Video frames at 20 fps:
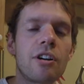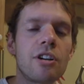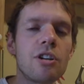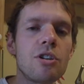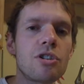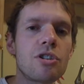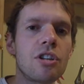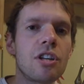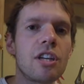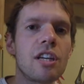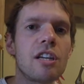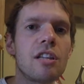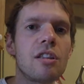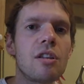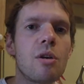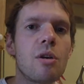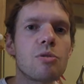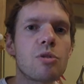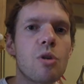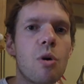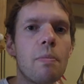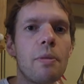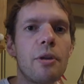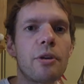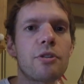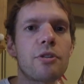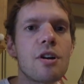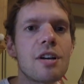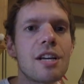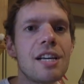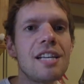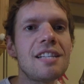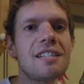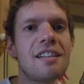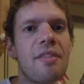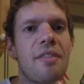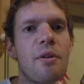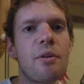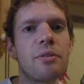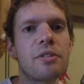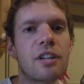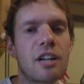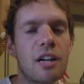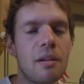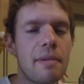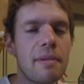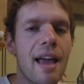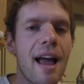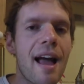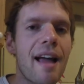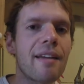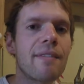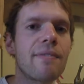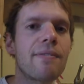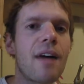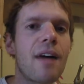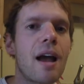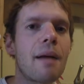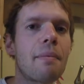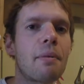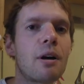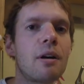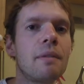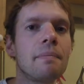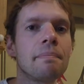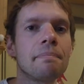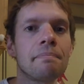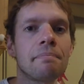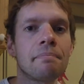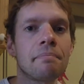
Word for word: are usually in those oatmeal cookies and those are going to be high in fiber.